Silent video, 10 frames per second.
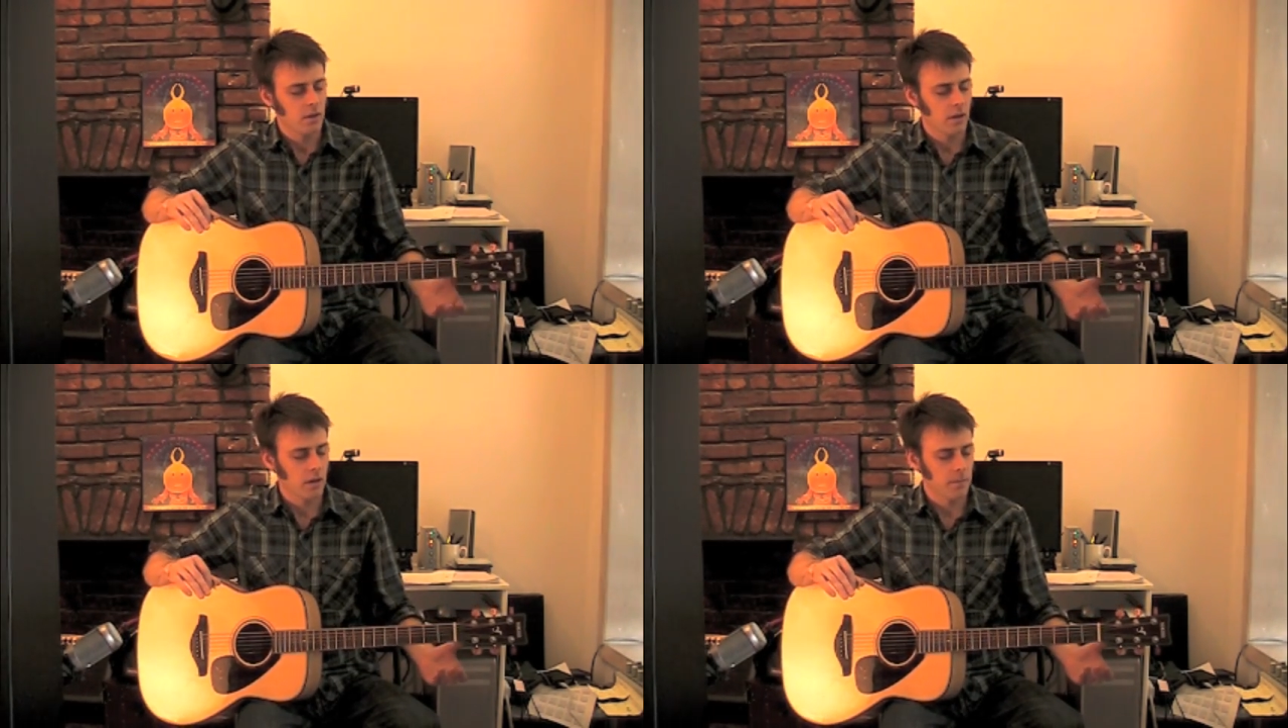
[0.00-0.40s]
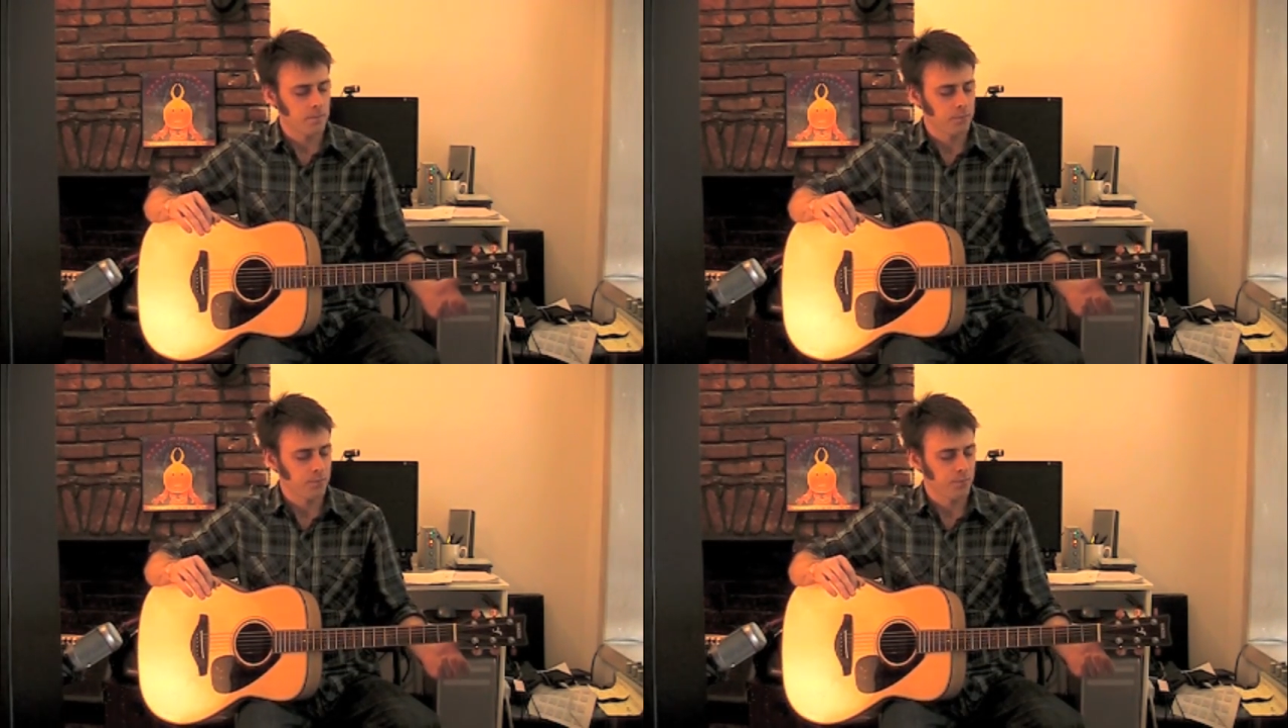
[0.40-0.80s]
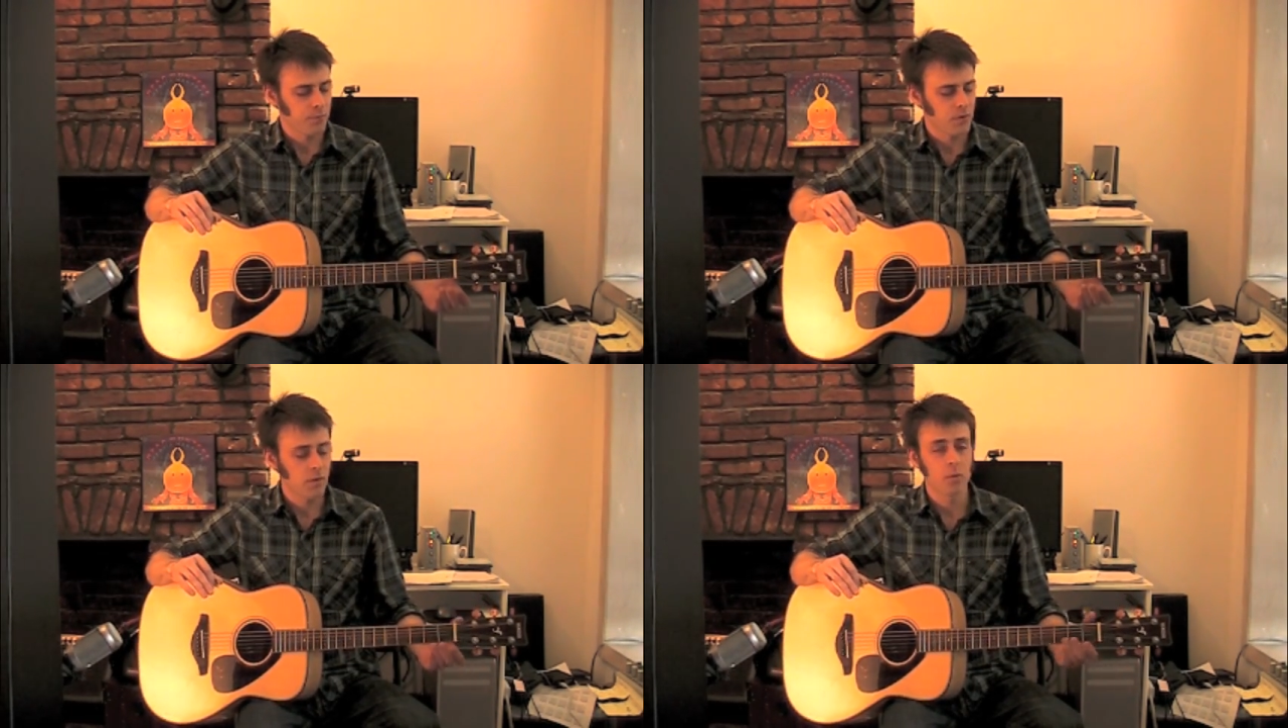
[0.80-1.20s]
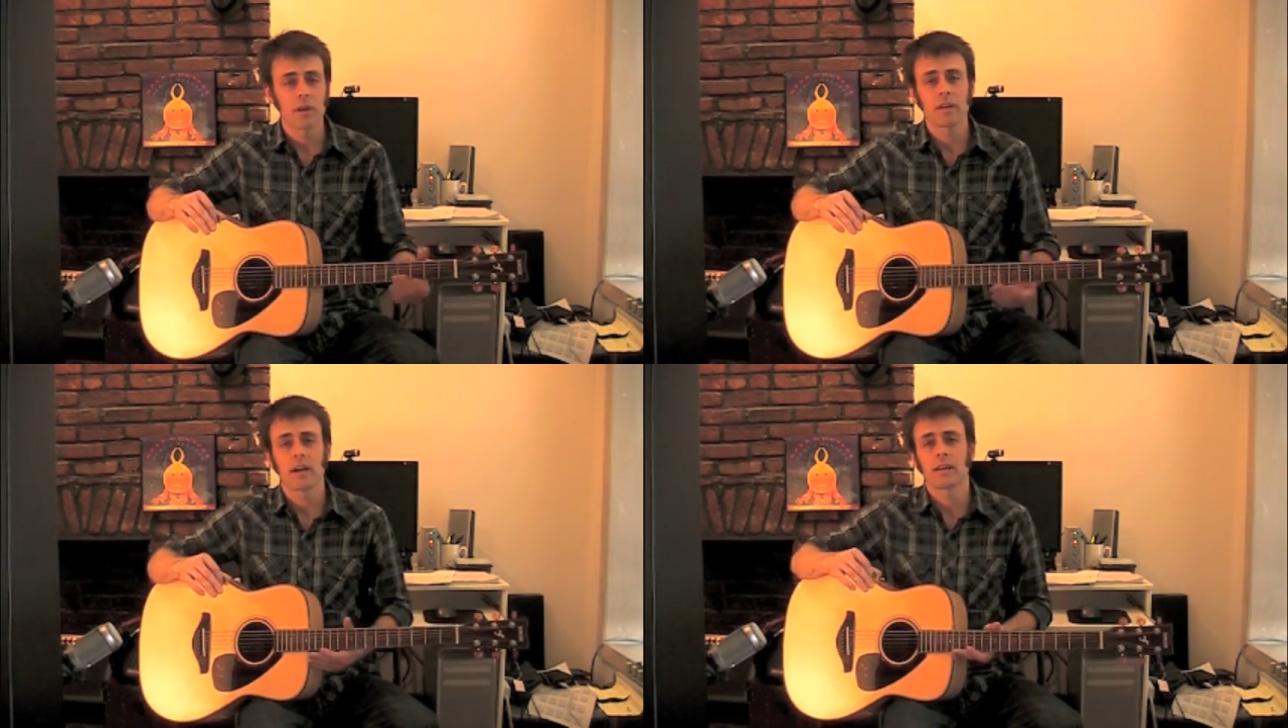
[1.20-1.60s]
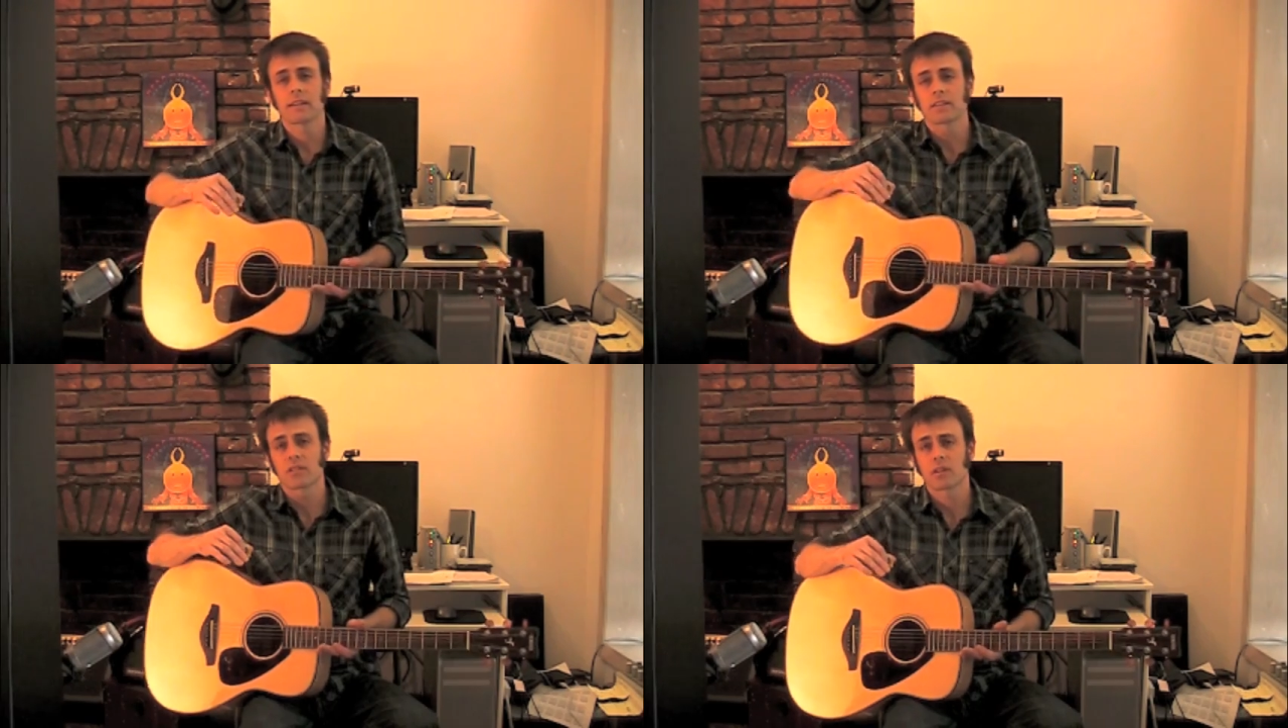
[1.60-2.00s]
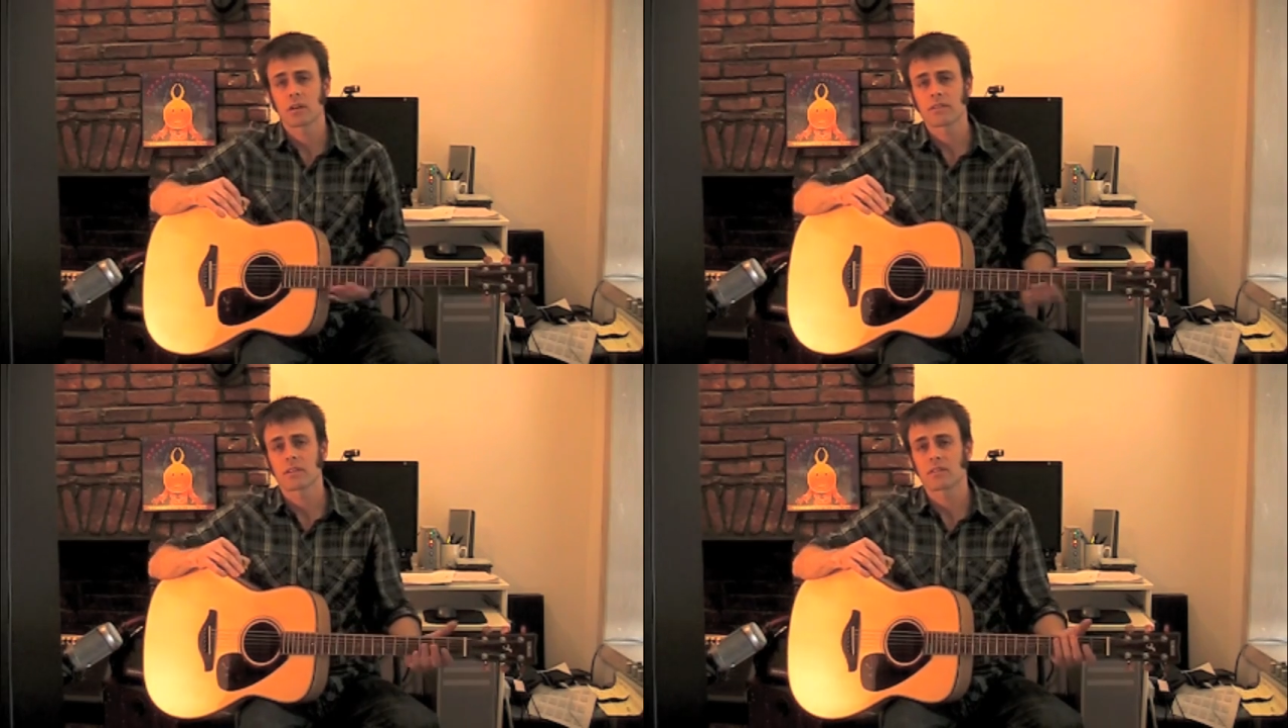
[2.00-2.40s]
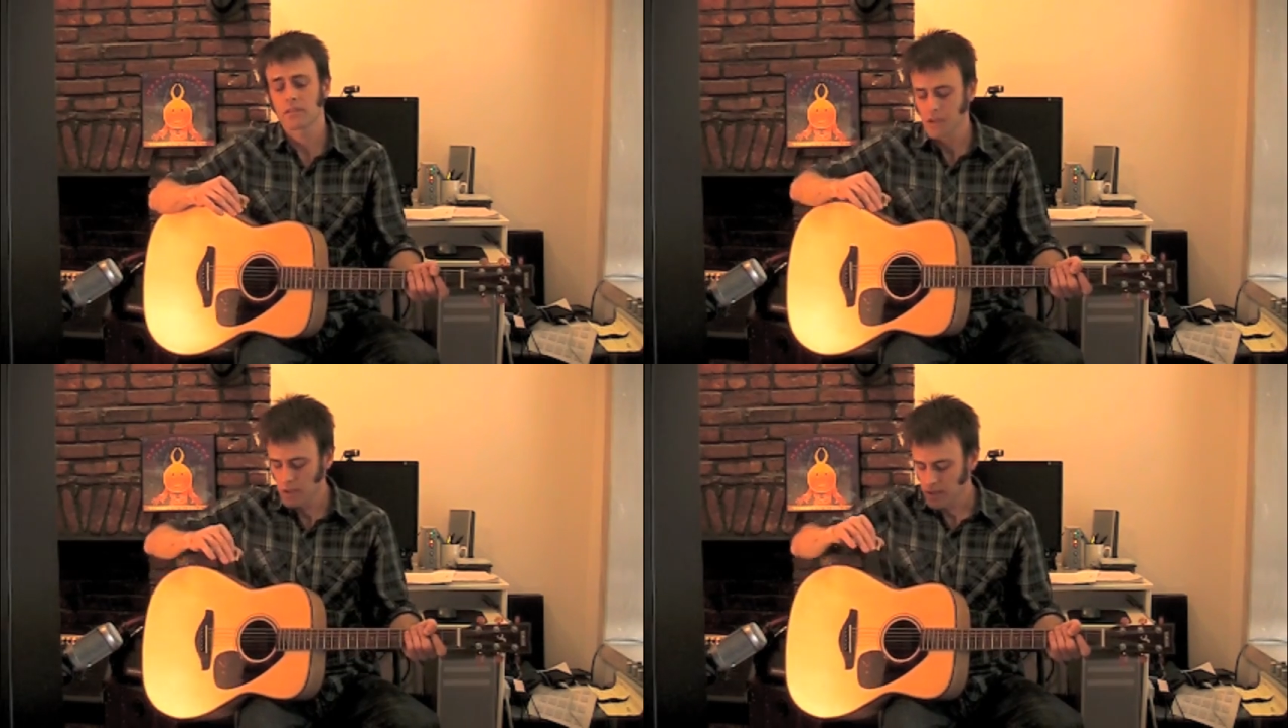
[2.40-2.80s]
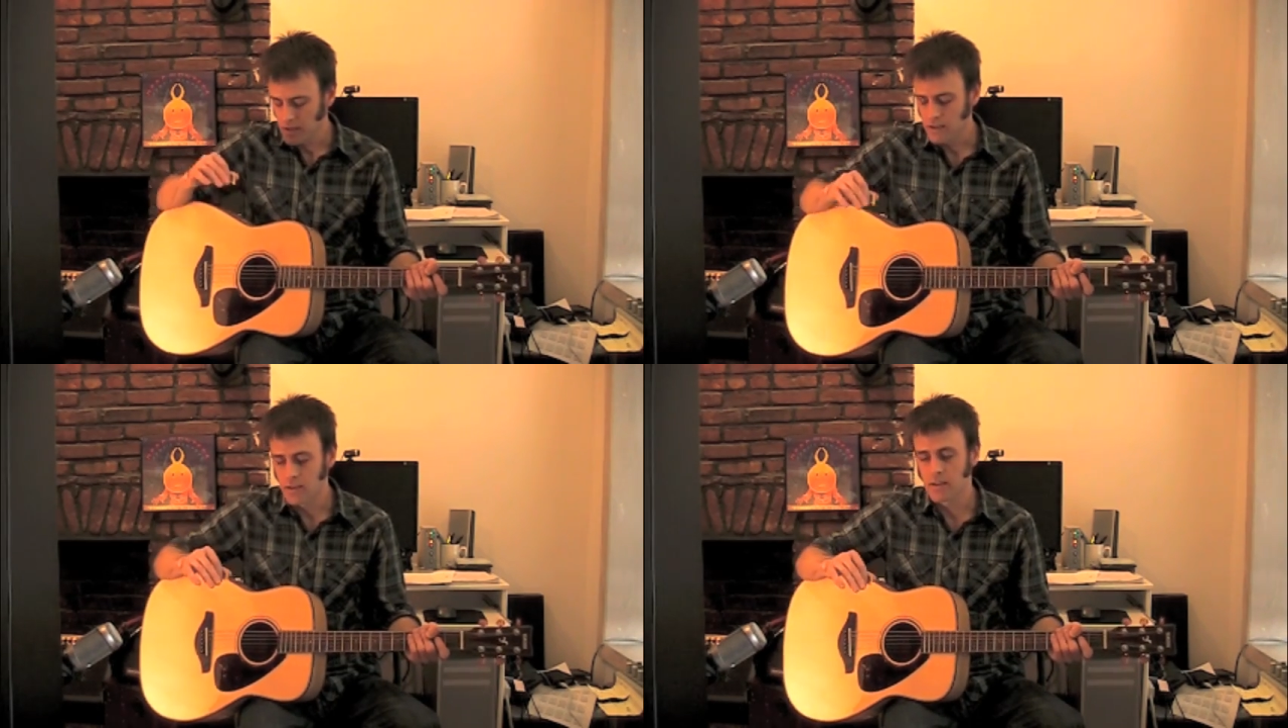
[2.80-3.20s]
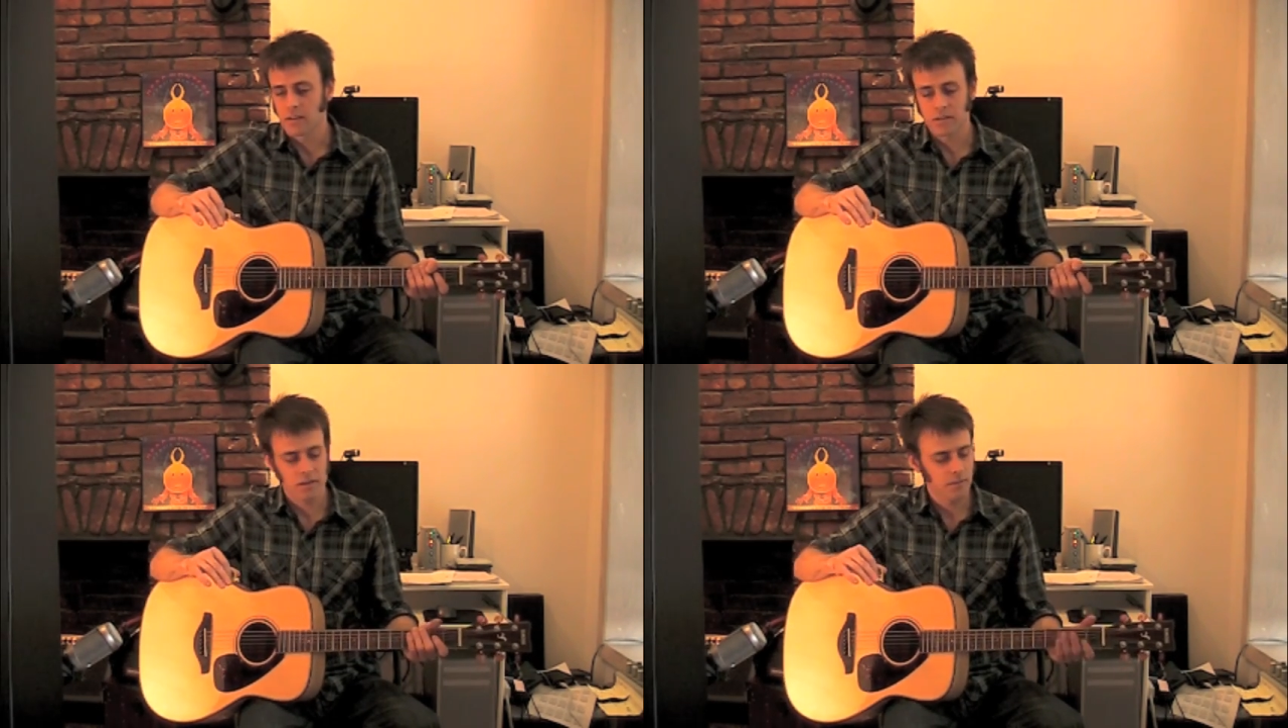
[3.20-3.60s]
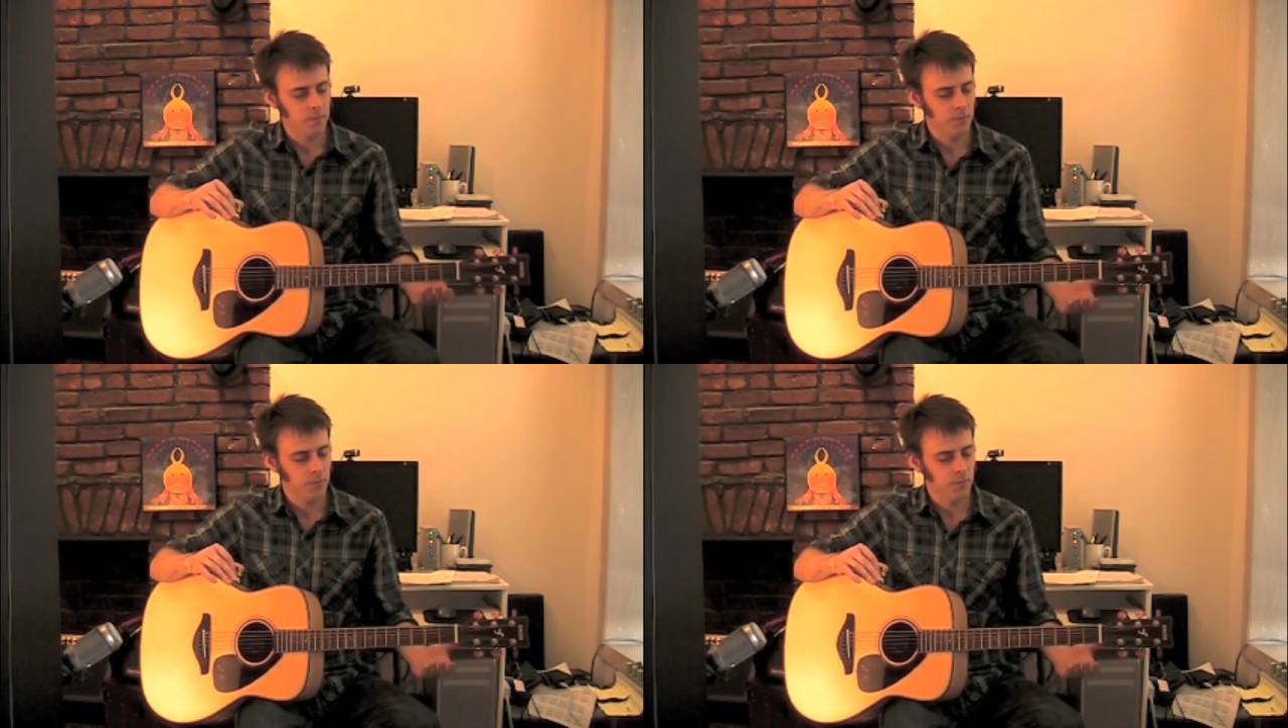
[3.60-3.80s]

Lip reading: So the way that I like to start this is